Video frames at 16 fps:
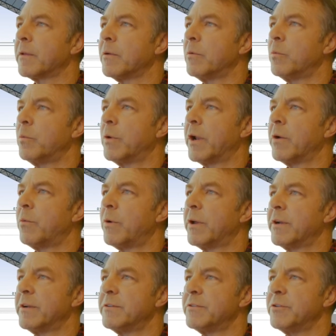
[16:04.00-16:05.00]

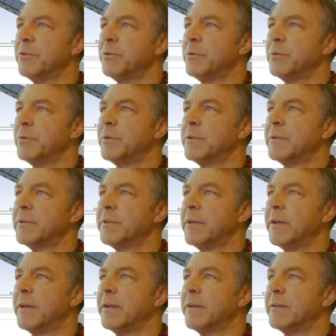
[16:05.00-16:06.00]
wanted to
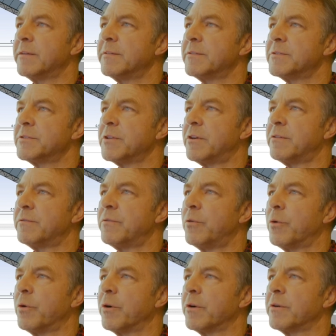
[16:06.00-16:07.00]
solve
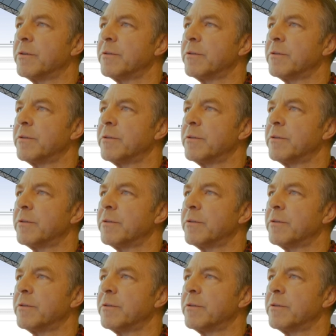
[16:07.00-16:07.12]
for.